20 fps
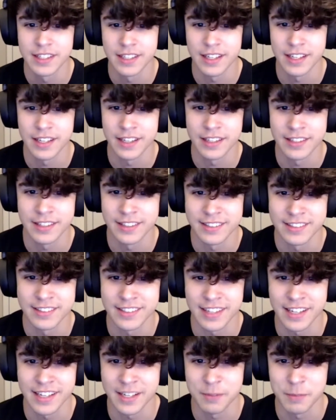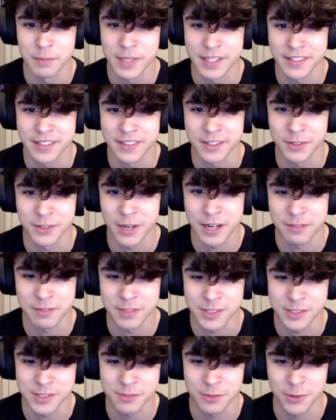and I make the
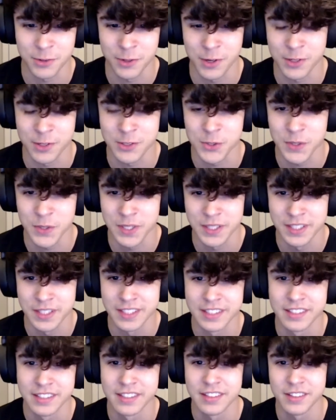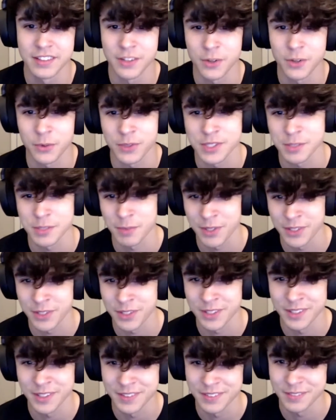graphics for our Twitter, along with some
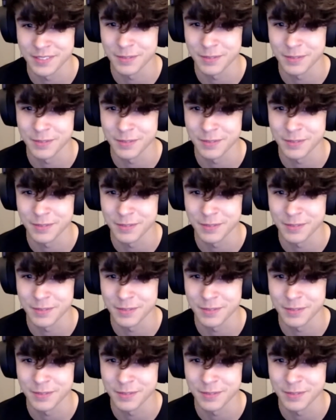other